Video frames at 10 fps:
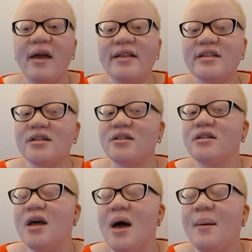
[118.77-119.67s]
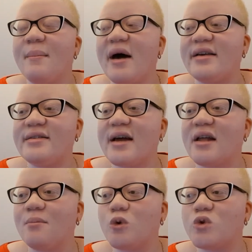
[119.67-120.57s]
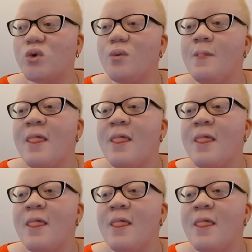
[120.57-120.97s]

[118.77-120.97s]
This is my second bottle.